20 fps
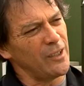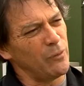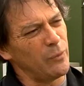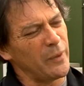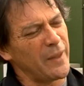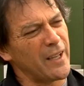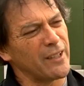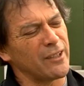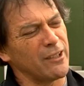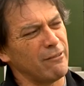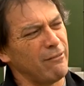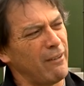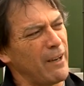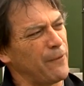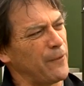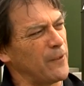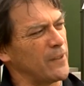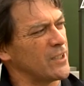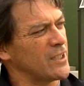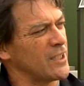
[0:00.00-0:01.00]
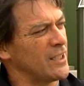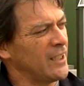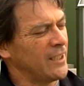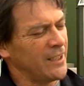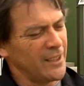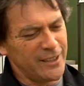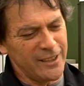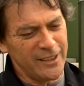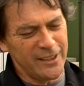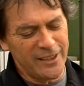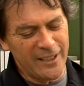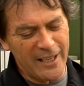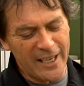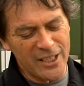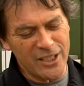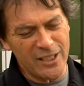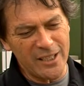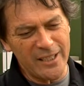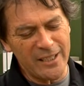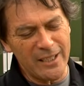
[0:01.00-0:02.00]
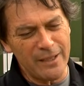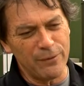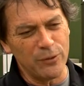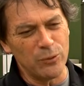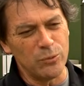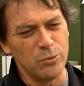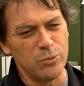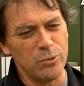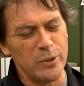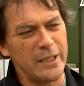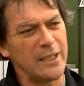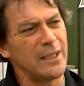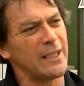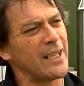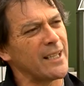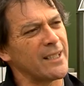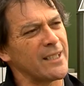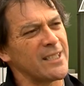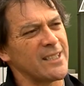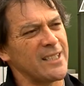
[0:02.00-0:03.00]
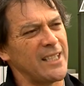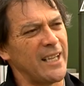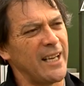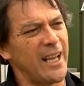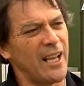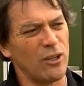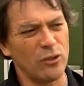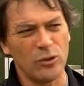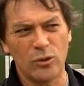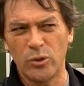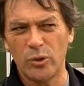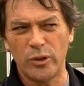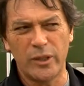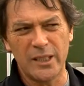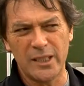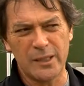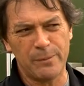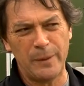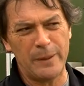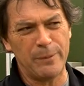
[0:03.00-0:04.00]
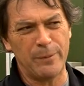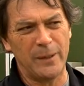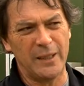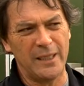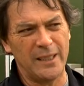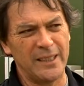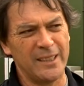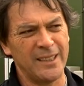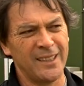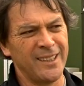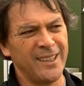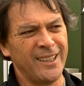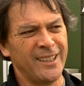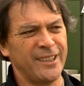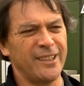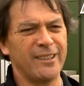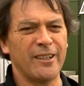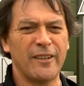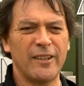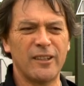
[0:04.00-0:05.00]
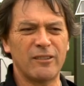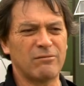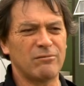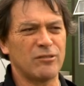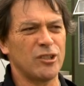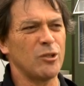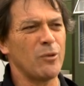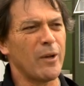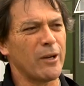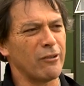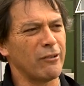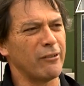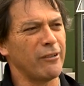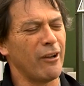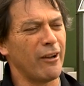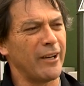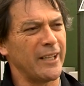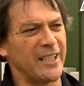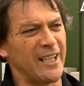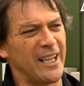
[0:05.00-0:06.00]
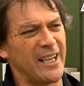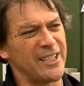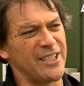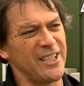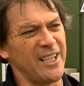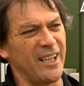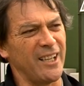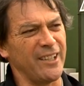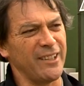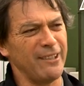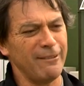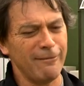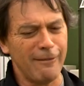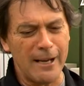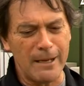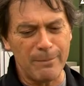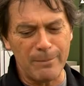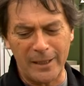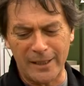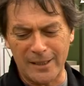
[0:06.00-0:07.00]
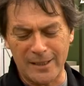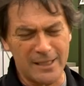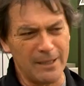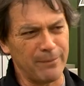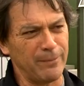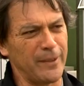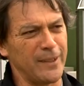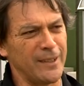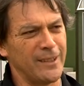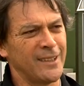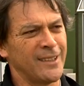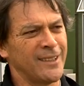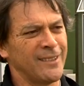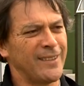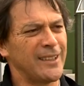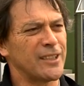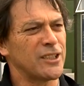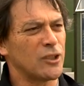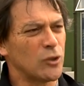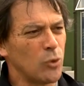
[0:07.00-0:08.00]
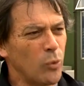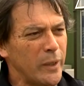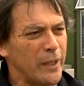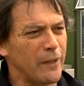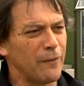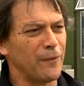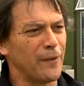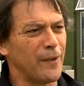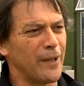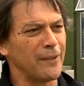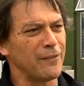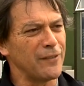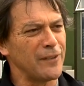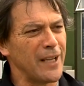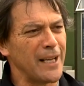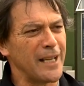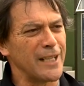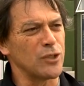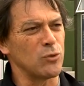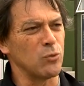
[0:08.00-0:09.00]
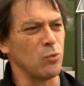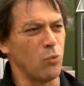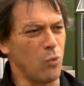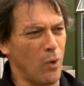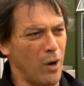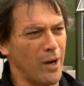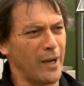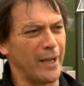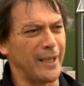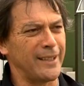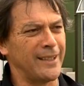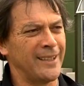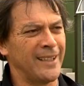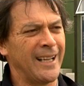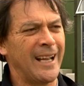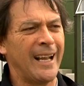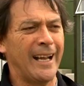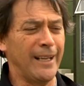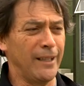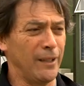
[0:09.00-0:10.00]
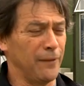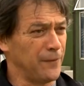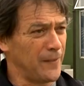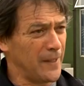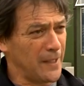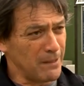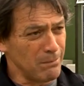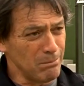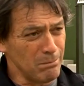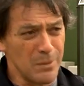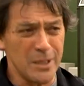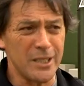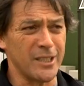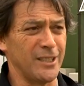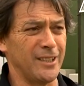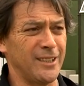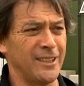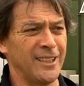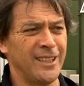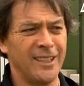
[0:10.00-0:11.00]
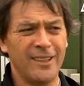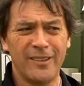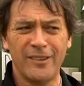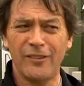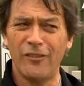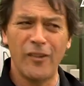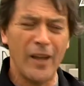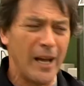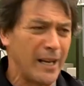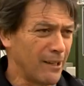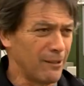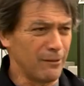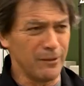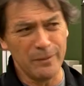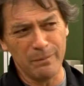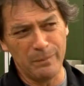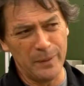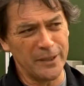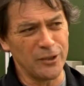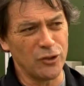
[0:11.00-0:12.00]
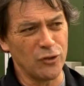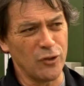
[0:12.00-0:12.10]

Without the graphics, you actually never really understand how good these people are. You know, they're 290 yards out, and they're aiming at something that's 25 yards wide, and if they miss it, they are in big